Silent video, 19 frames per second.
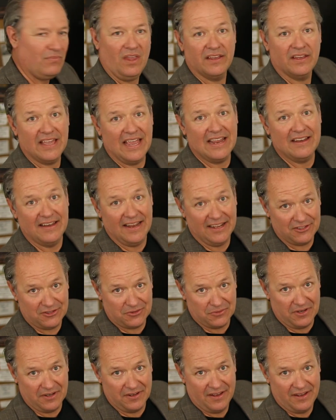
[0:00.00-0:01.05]
Okay, next
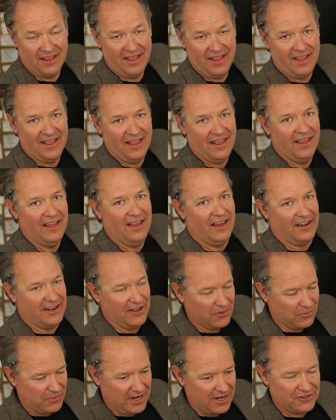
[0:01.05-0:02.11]
one.
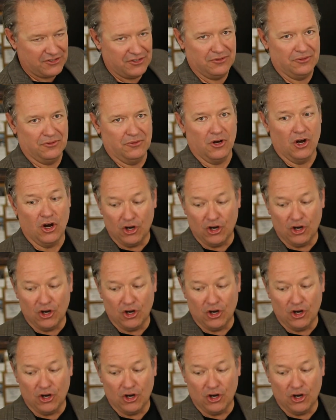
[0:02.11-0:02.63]
Another way to